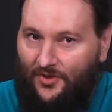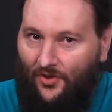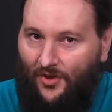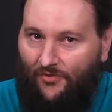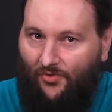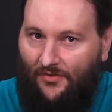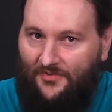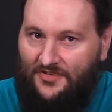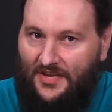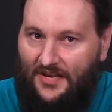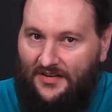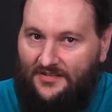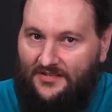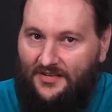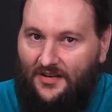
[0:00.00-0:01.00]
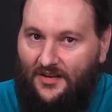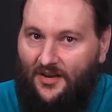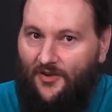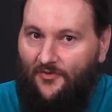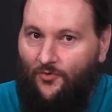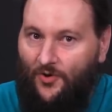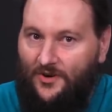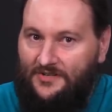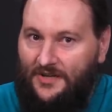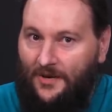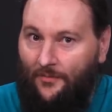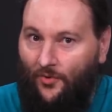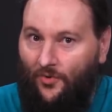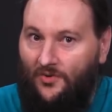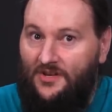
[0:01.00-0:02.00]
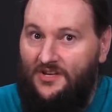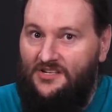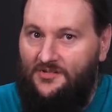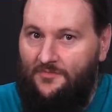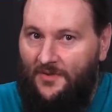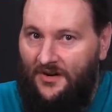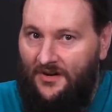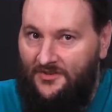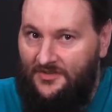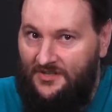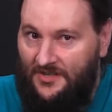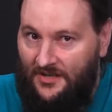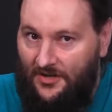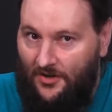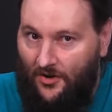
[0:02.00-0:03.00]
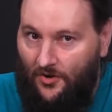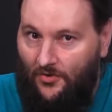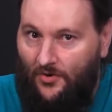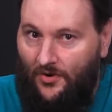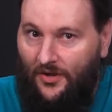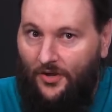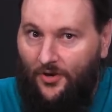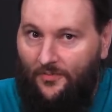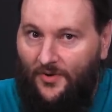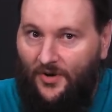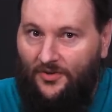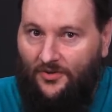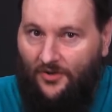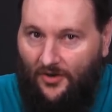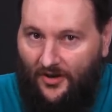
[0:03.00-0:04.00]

at the level of states. For example, Sber CEO Germán